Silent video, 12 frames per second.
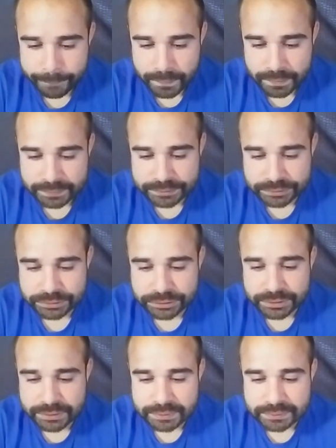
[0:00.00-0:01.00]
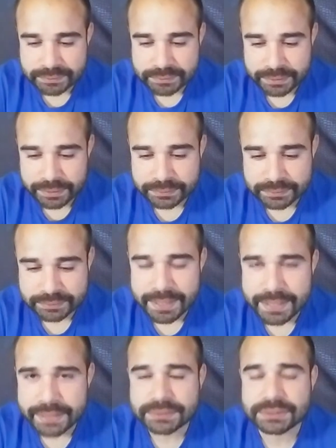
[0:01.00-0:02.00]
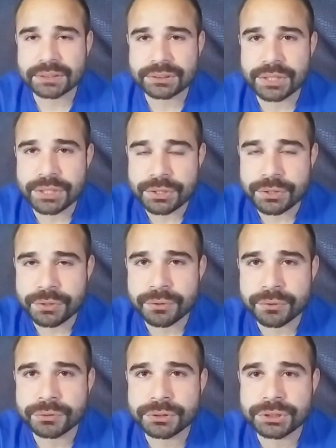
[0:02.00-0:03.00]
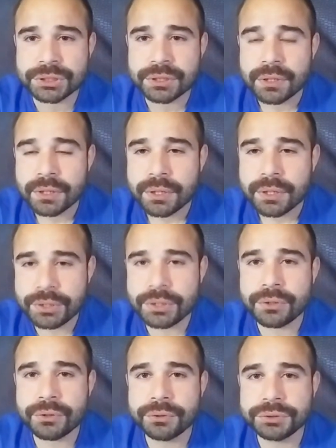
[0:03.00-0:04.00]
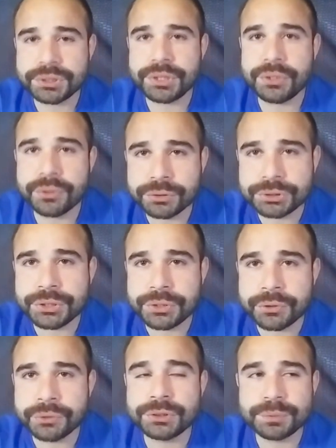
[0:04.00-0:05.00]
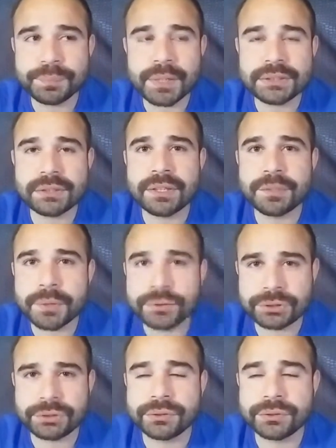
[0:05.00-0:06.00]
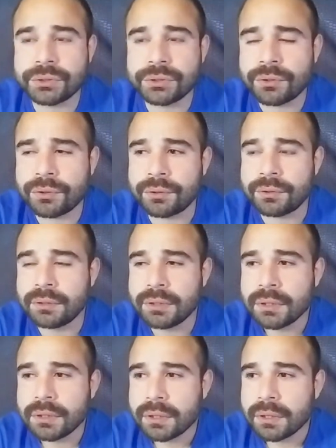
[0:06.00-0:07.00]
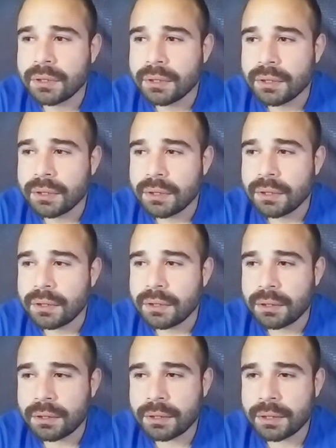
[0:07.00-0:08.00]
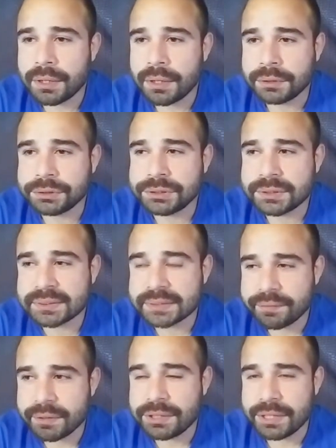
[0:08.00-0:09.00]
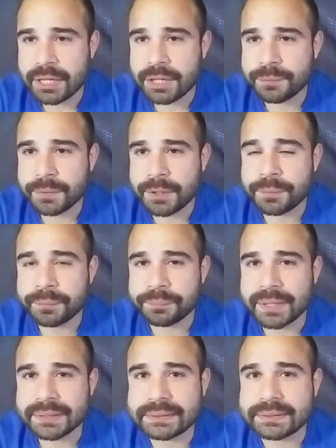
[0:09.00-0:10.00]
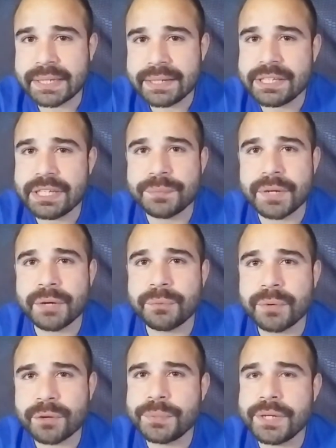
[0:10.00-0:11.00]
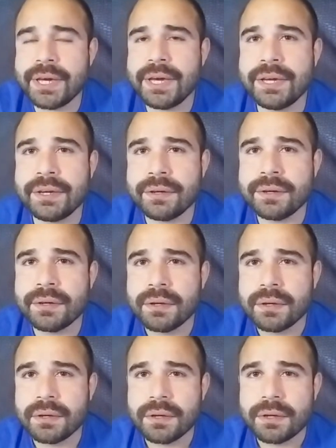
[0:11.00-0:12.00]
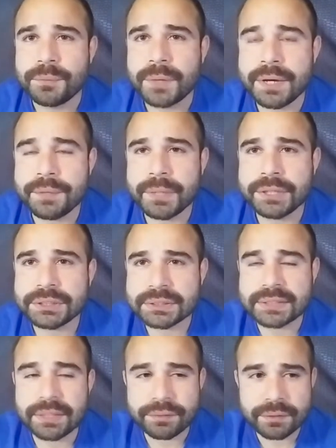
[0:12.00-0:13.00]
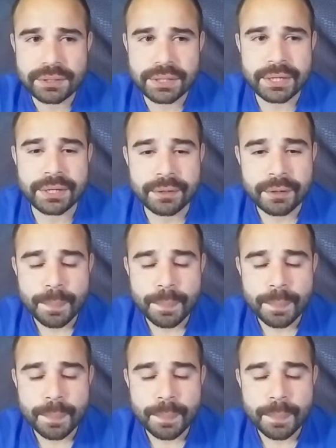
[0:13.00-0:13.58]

This is just it's taking such a huge, huge, huge, huge mental and emotional toll on, on just everything, my, my psyche, my well being, my my just everything.